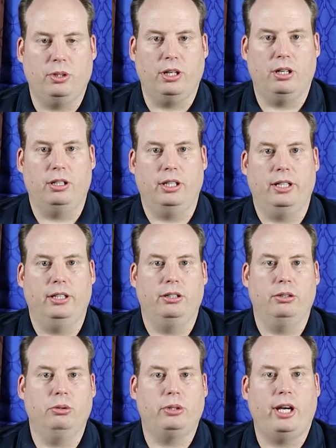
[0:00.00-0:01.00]
We are a
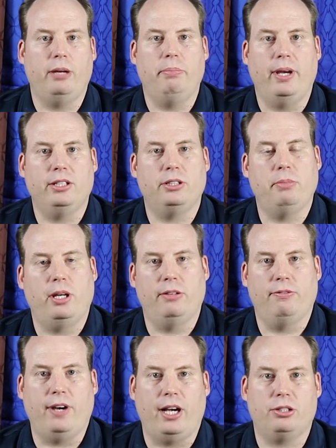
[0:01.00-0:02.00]
UK-based
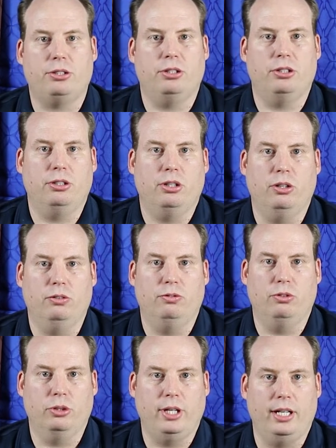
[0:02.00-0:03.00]
manufacturer
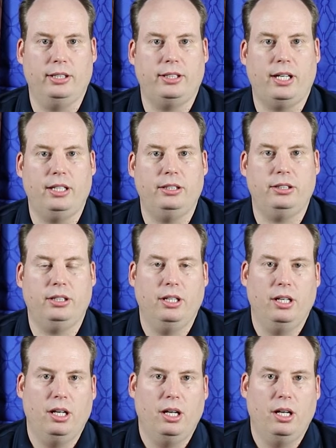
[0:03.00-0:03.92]
of rodenticides.